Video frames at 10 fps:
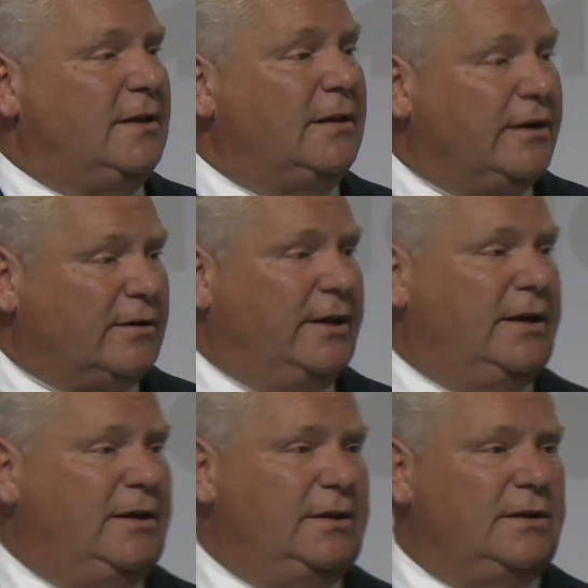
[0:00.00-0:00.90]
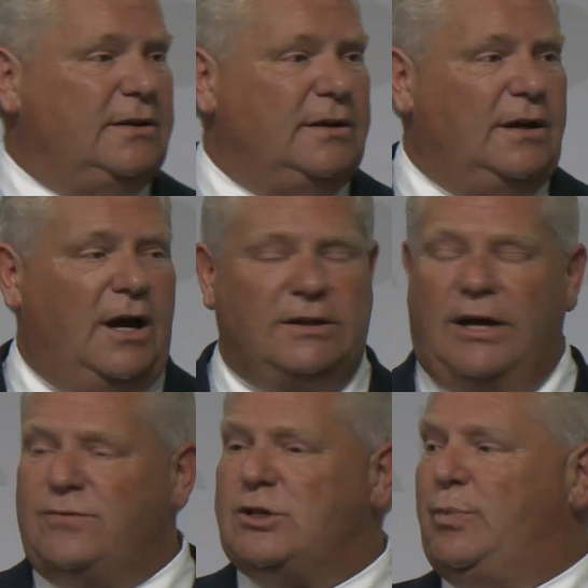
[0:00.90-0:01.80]
literally on
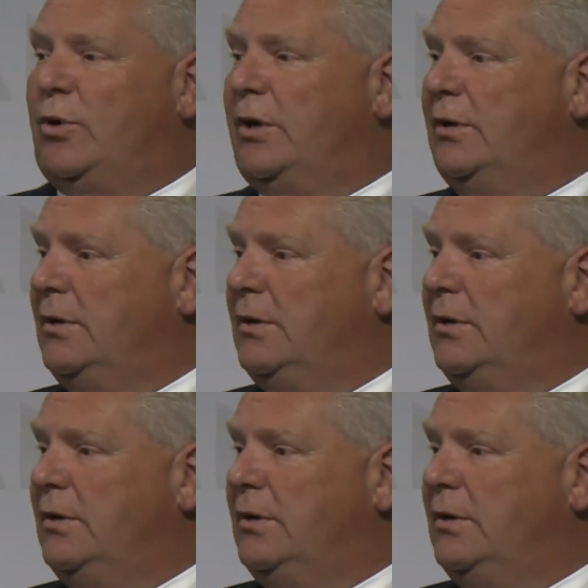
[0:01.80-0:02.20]
life support.